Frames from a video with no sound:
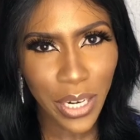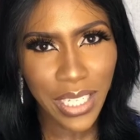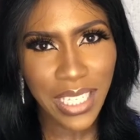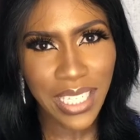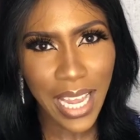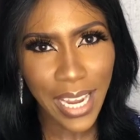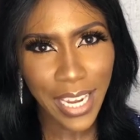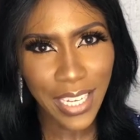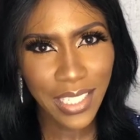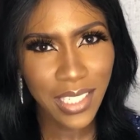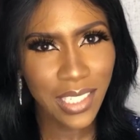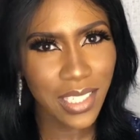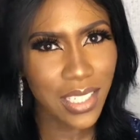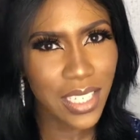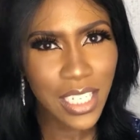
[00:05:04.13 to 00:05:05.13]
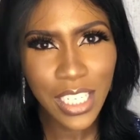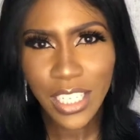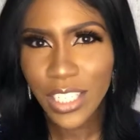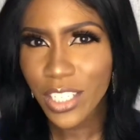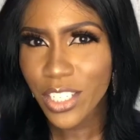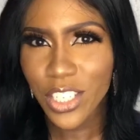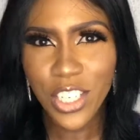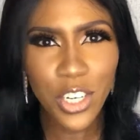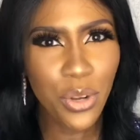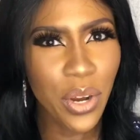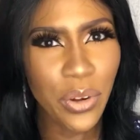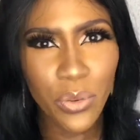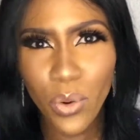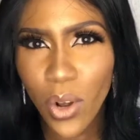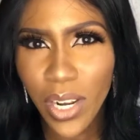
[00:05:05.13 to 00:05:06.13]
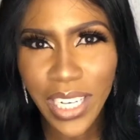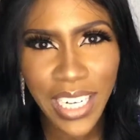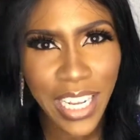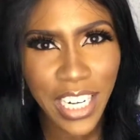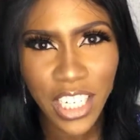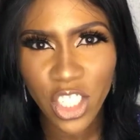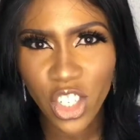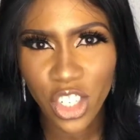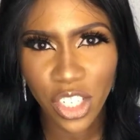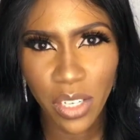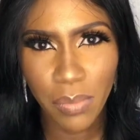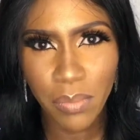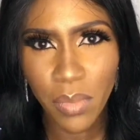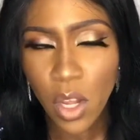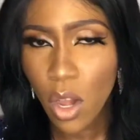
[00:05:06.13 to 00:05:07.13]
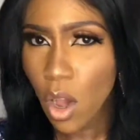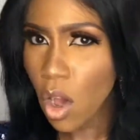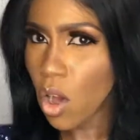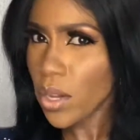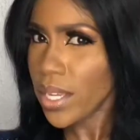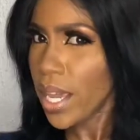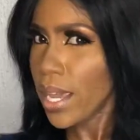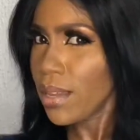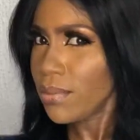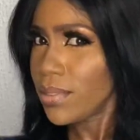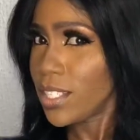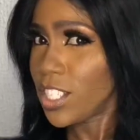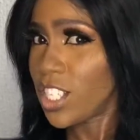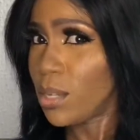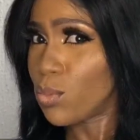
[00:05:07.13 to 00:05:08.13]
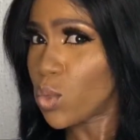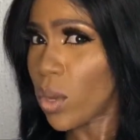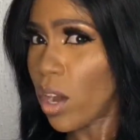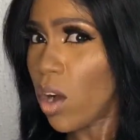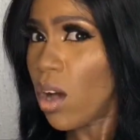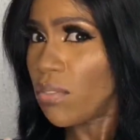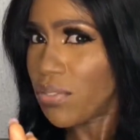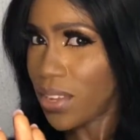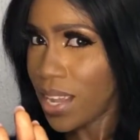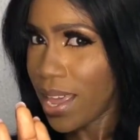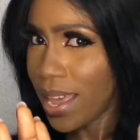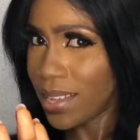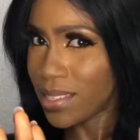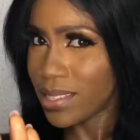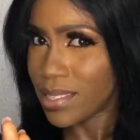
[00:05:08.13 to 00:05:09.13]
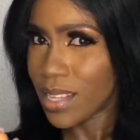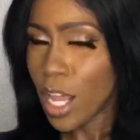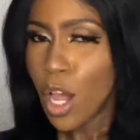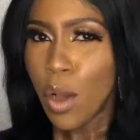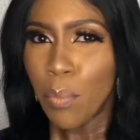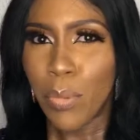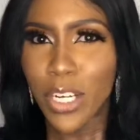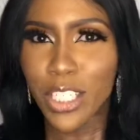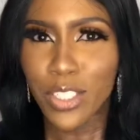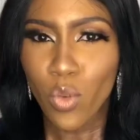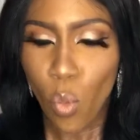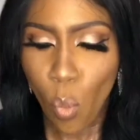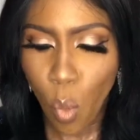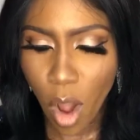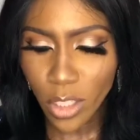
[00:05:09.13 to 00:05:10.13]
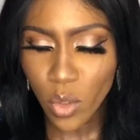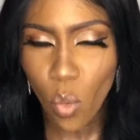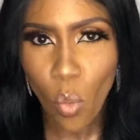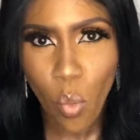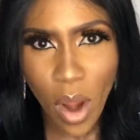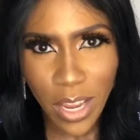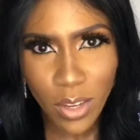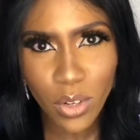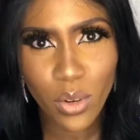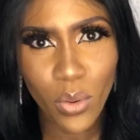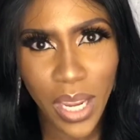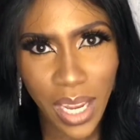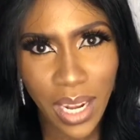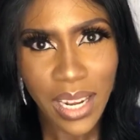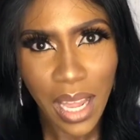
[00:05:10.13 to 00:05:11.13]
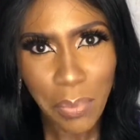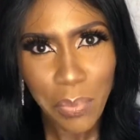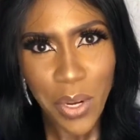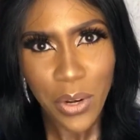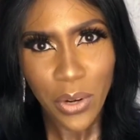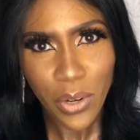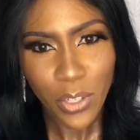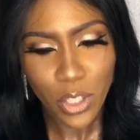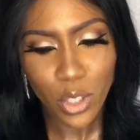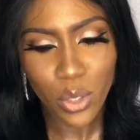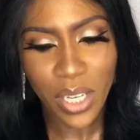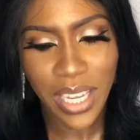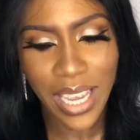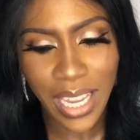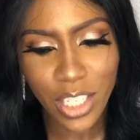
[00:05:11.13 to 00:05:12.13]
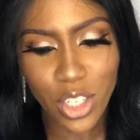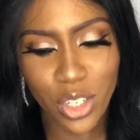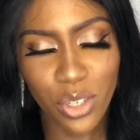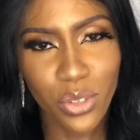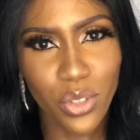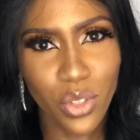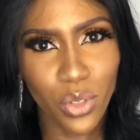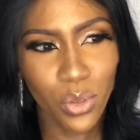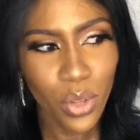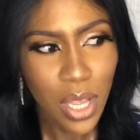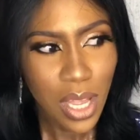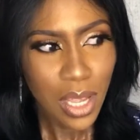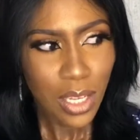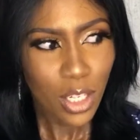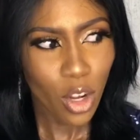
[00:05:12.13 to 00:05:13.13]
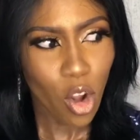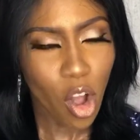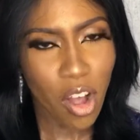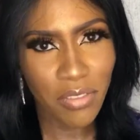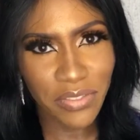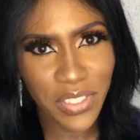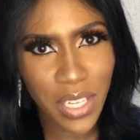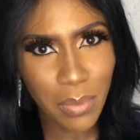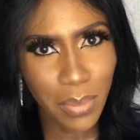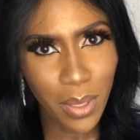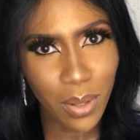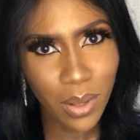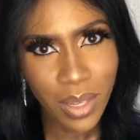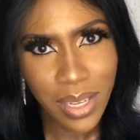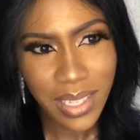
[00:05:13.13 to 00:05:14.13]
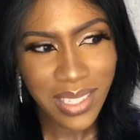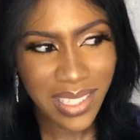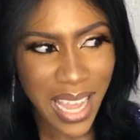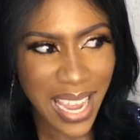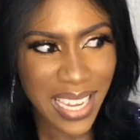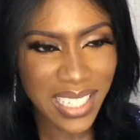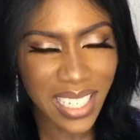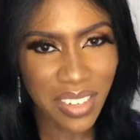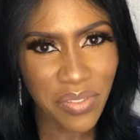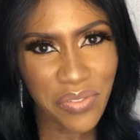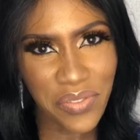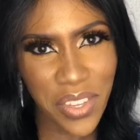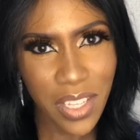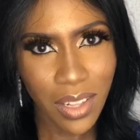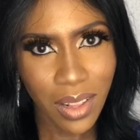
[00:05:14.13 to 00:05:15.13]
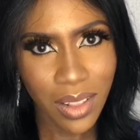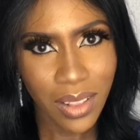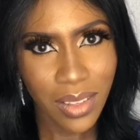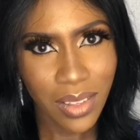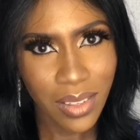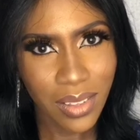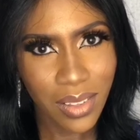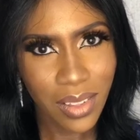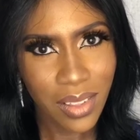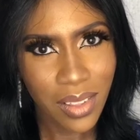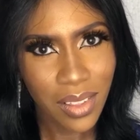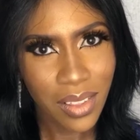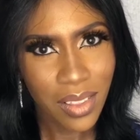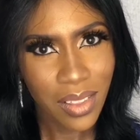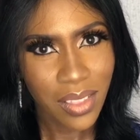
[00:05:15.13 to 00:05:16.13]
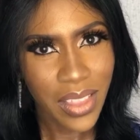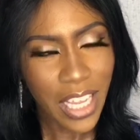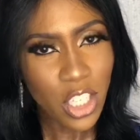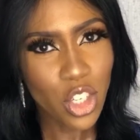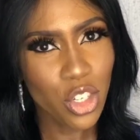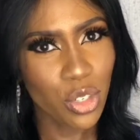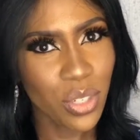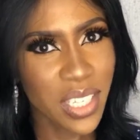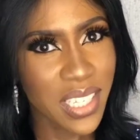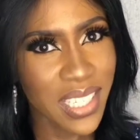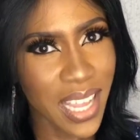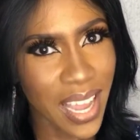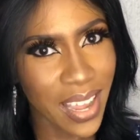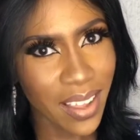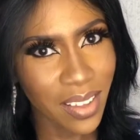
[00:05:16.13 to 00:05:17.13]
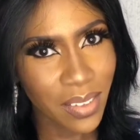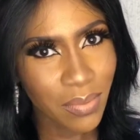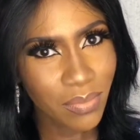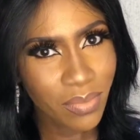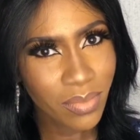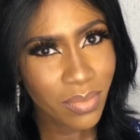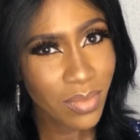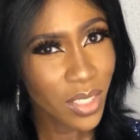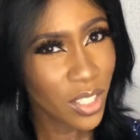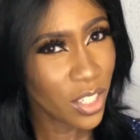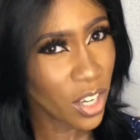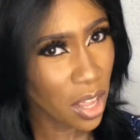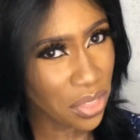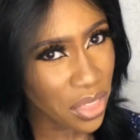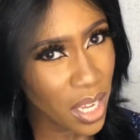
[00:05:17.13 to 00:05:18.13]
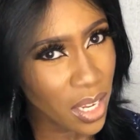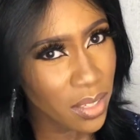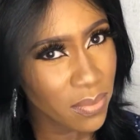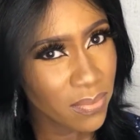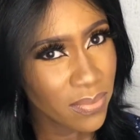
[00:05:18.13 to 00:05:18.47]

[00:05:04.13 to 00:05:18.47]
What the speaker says: size, did you enroll in any gym? Okay, the gyms were off, yes. But what were you doing in that period to get you to the comfortable size and feel that you desire? Nothing?